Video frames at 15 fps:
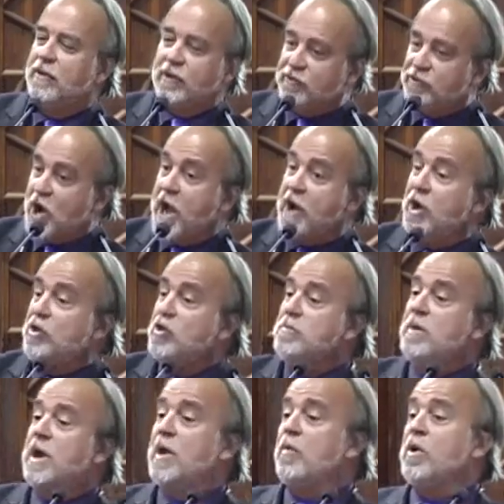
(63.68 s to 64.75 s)
China, you
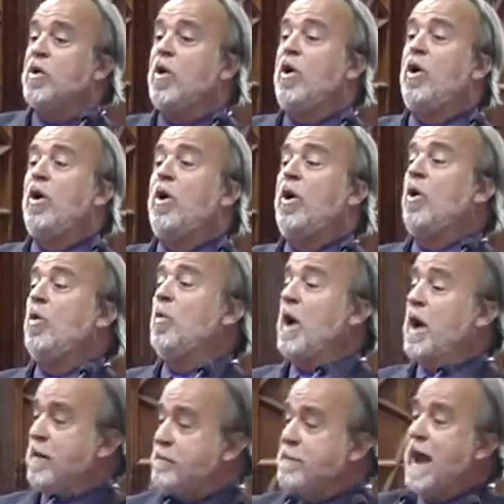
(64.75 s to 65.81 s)
may recall,
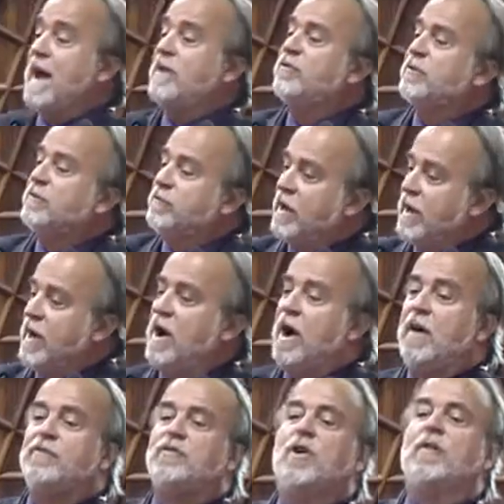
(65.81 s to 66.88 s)
had massive
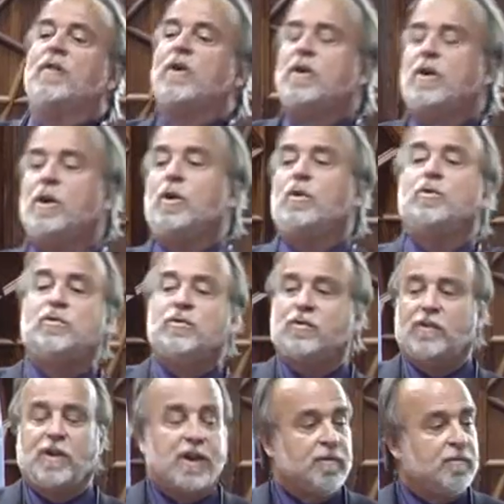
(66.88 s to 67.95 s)
layoffs on the
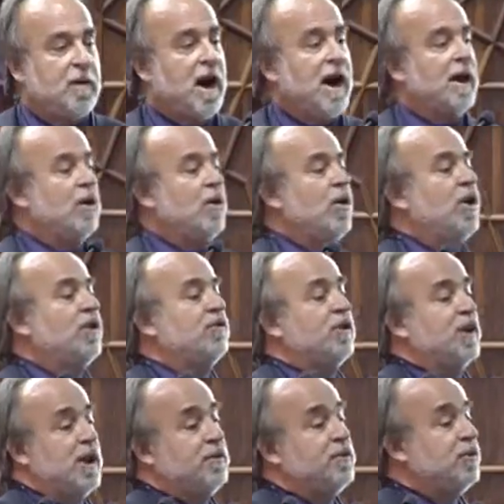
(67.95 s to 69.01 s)
coast that by and large
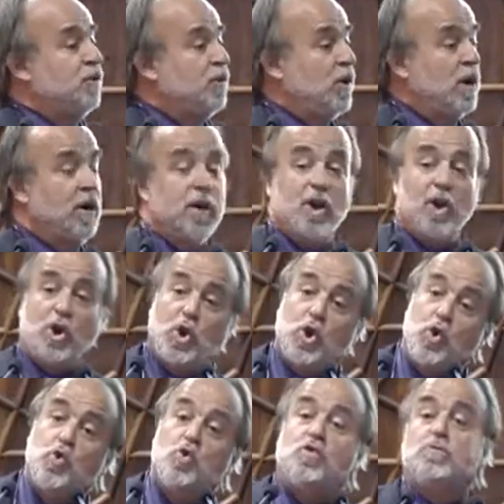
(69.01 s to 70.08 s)
led to a
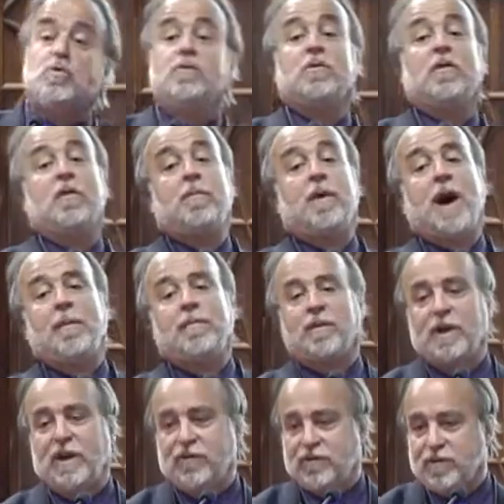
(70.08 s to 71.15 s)
huge movement of the
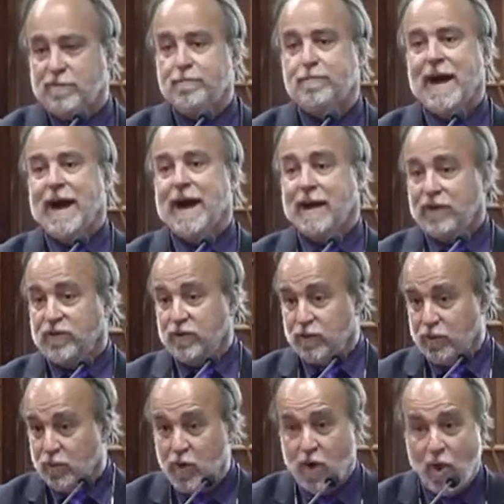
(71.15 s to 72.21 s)
population back
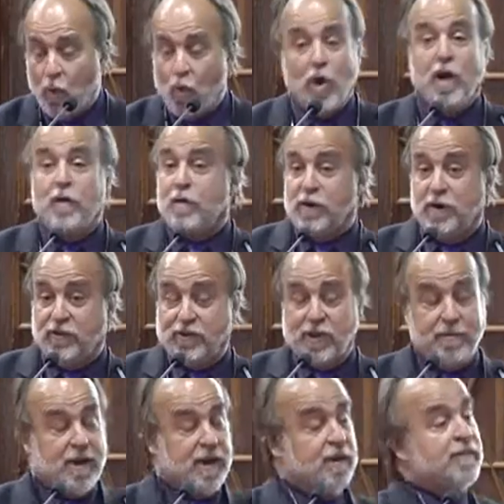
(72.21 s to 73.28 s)
to wherever it is
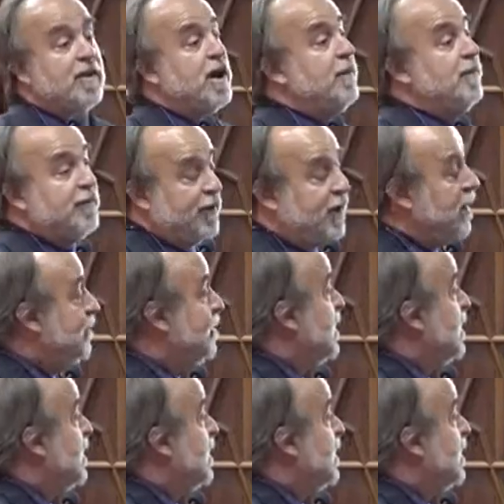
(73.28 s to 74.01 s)
they may have come from.